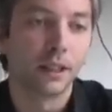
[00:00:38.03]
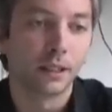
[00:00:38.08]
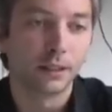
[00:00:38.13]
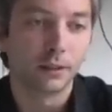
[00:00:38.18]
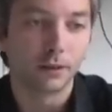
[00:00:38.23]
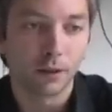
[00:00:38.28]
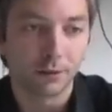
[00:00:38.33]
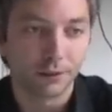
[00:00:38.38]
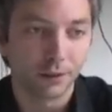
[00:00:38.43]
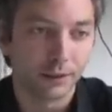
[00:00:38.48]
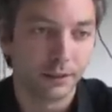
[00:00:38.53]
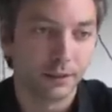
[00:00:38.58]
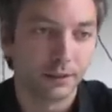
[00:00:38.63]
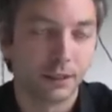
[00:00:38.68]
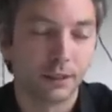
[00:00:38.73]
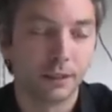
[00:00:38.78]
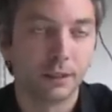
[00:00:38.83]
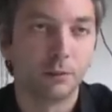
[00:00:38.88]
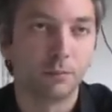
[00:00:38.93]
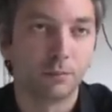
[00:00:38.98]
like graphic
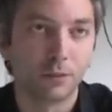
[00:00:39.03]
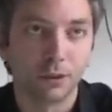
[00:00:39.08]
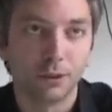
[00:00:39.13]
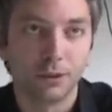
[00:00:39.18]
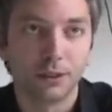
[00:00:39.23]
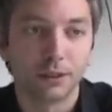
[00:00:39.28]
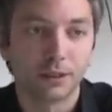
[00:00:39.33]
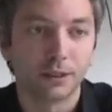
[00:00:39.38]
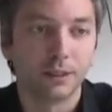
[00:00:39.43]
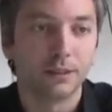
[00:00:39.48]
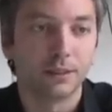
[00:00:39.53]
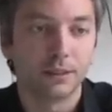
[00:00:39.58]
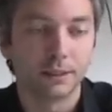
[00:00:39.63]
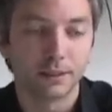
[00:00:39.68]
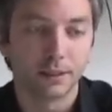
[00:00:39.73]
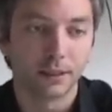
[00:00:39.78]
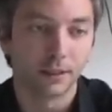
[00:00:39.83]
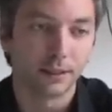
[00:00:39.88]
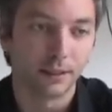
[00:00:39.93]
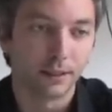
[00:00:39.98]
design and product and
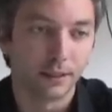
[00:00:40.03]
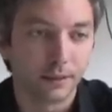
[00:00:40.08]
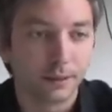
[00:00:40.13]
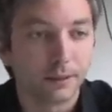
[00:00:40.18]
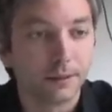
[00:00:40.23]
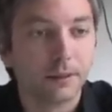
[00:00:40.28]
things like that.